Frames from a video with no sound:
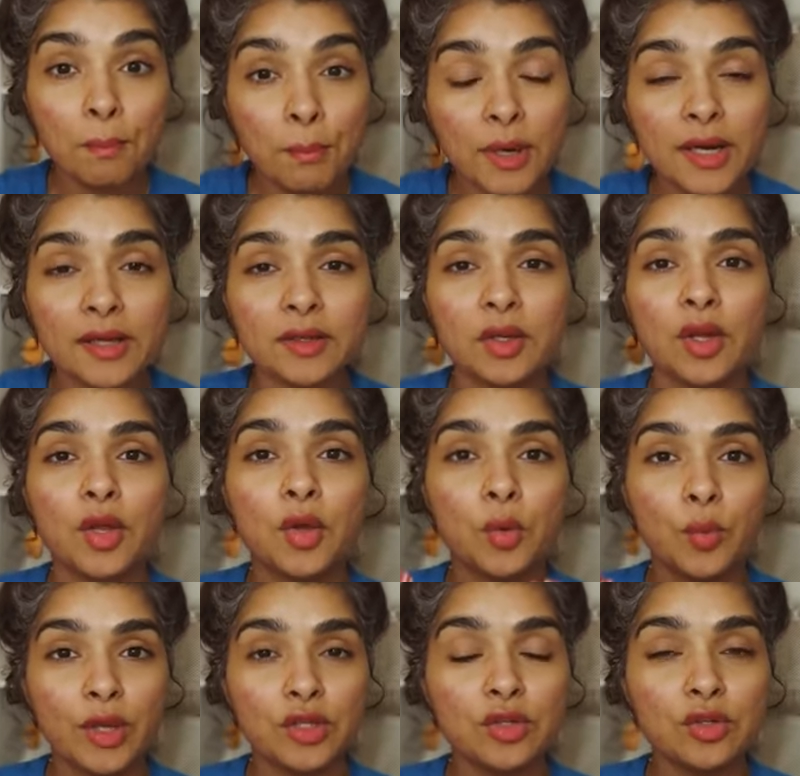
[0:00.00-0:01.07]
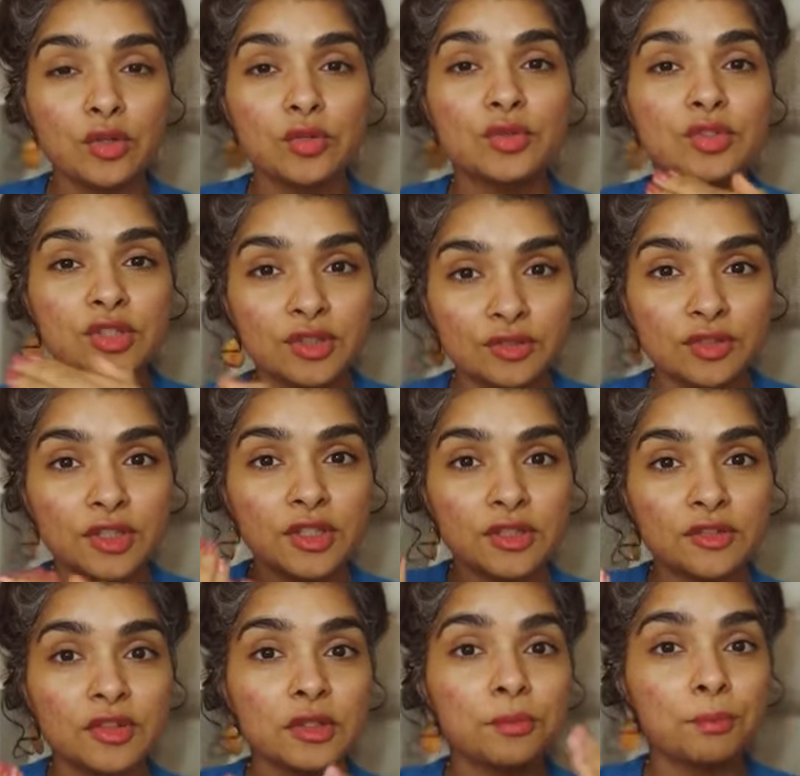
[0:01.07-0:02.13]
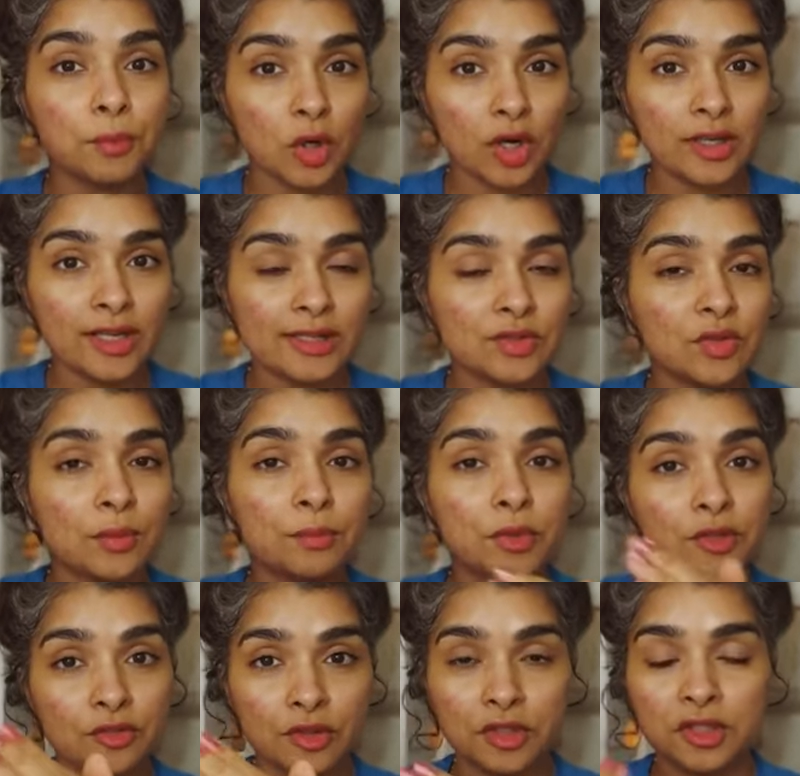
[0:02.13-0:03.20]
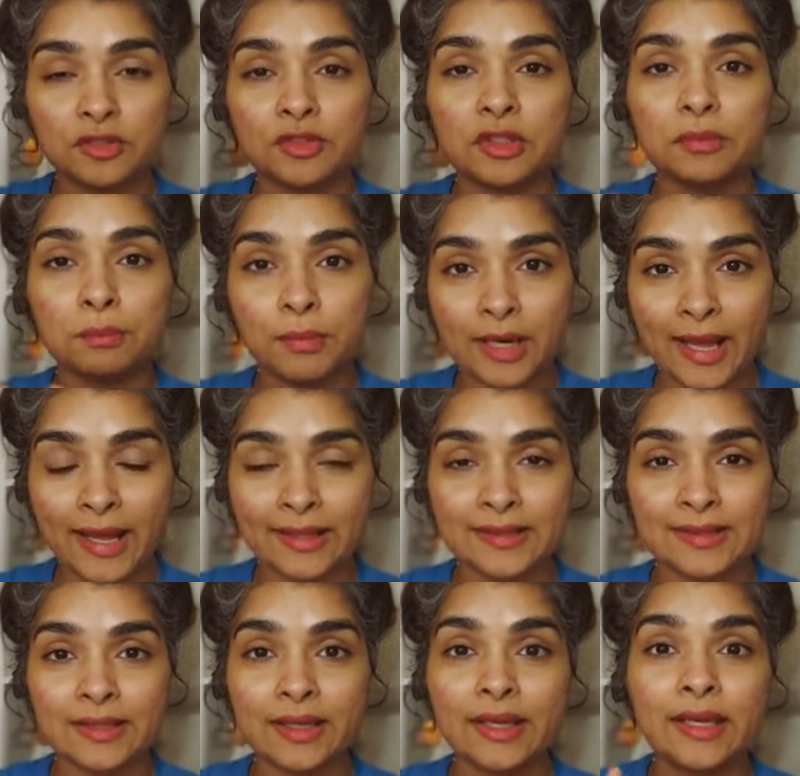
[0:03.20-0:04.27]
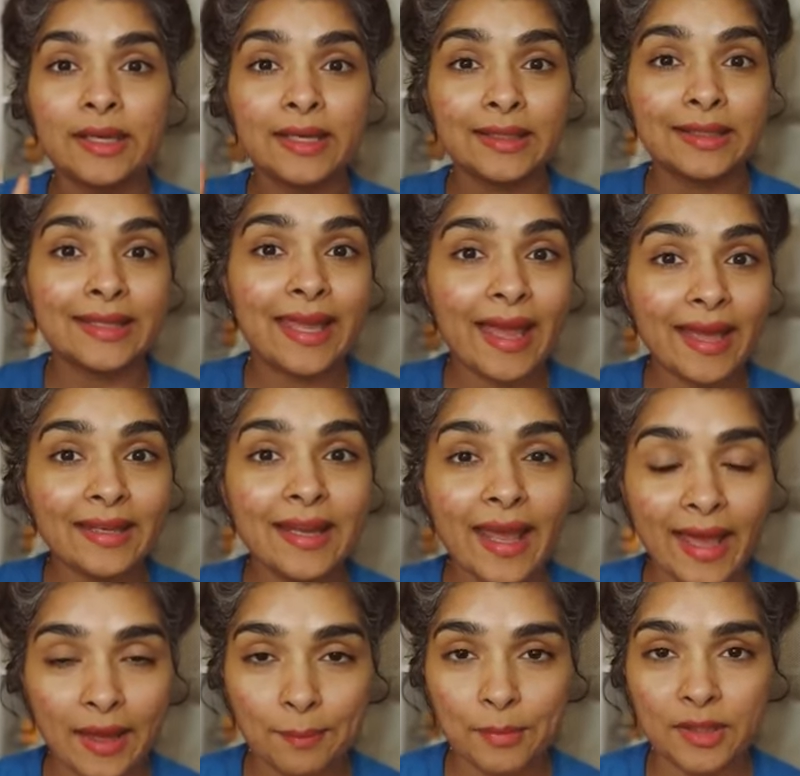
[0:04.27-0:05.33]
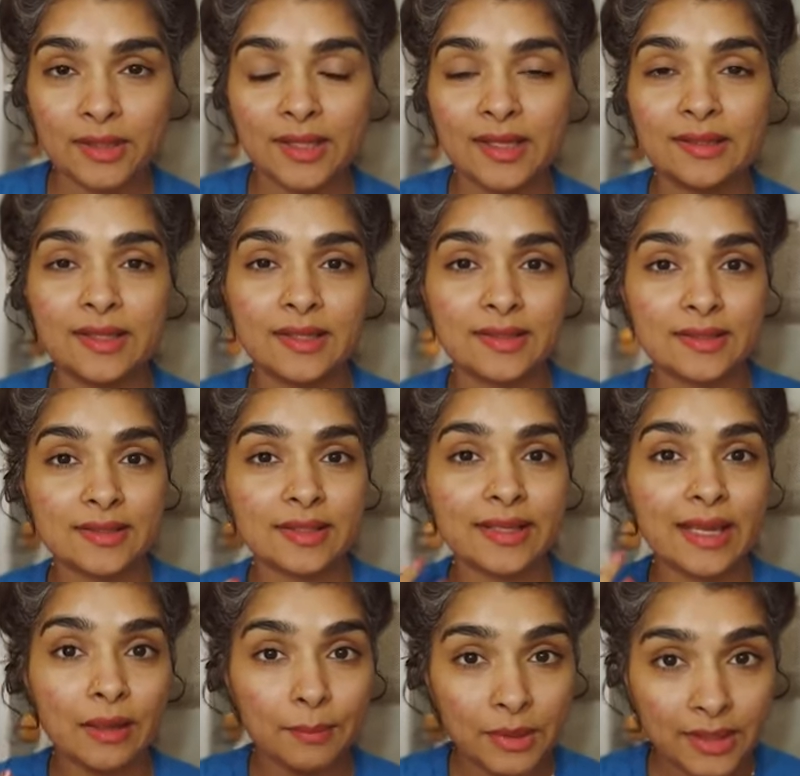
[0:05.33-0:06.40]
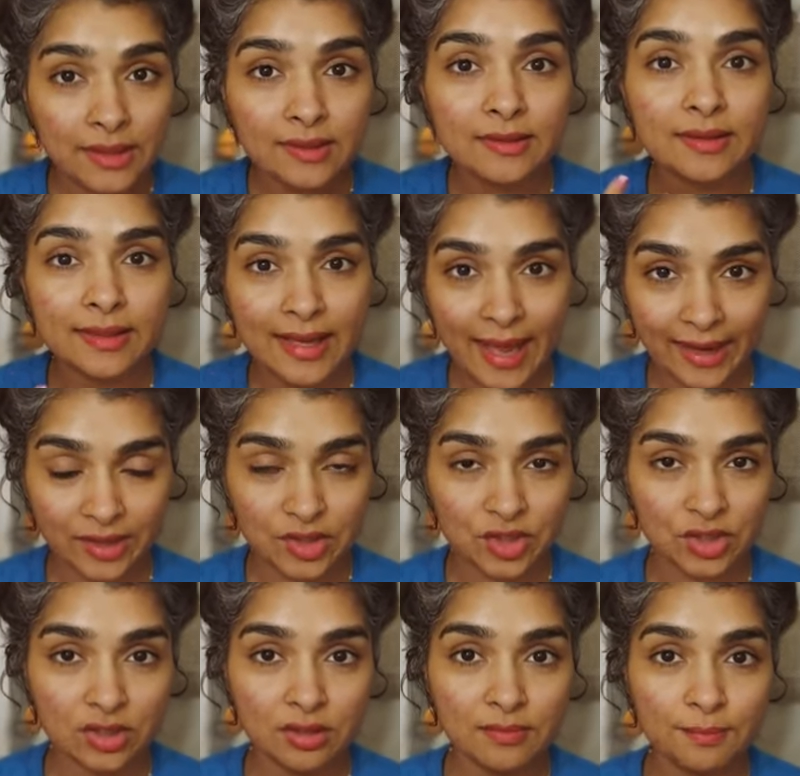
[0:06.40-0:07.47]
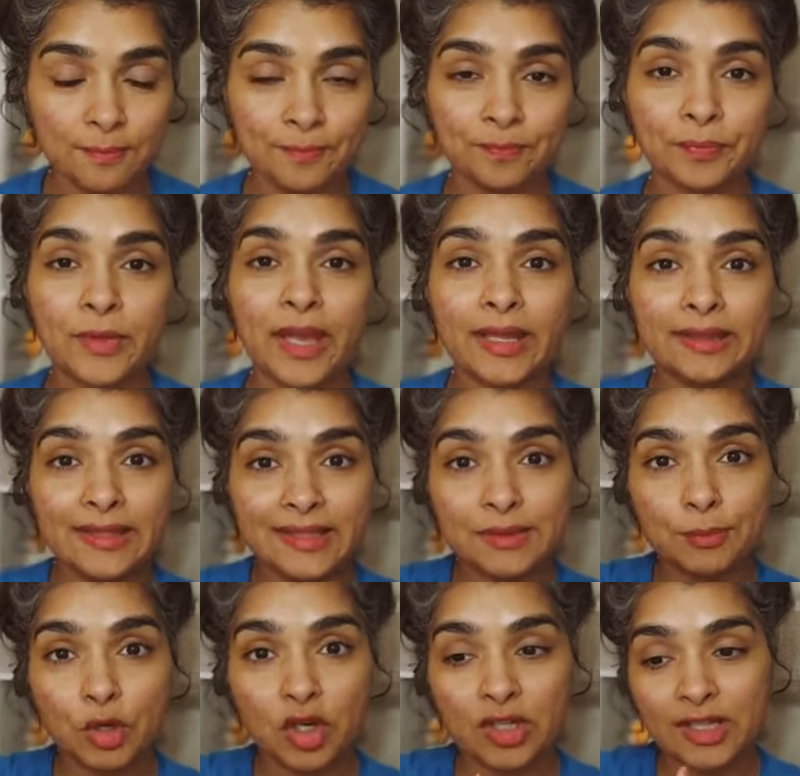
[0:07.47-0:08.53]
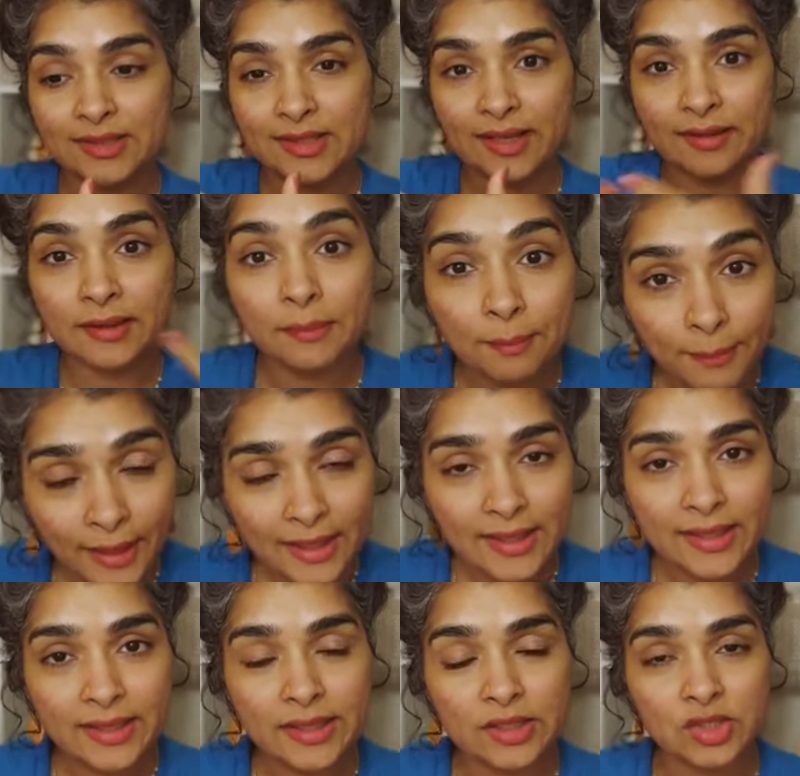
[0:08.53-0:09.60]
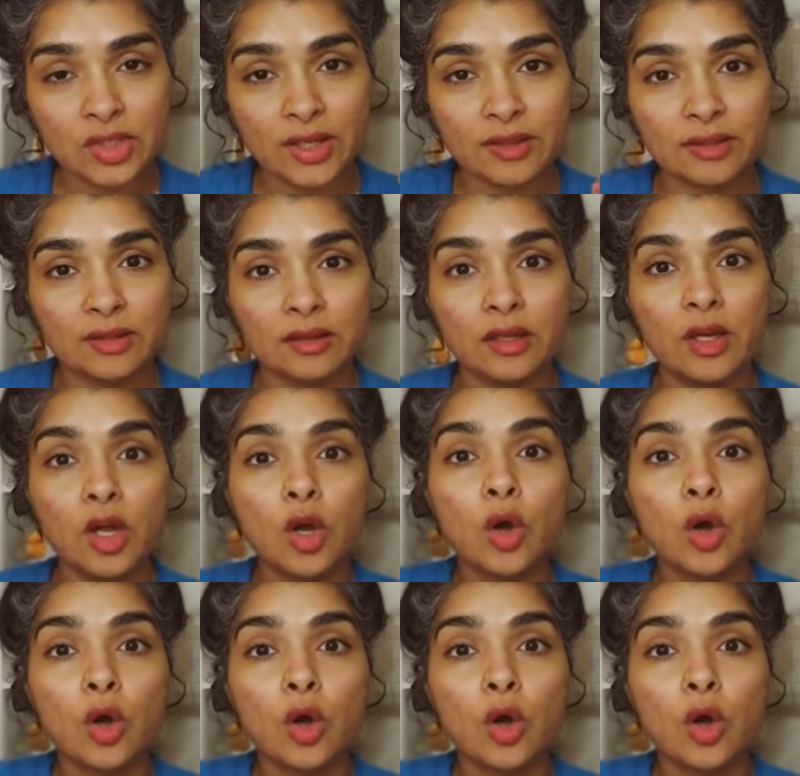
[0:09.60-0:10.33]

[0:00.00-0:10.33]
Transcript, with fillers: But when you use different different products from different different brands, it can happen that there is a chemical reaction and these products are repelling each other,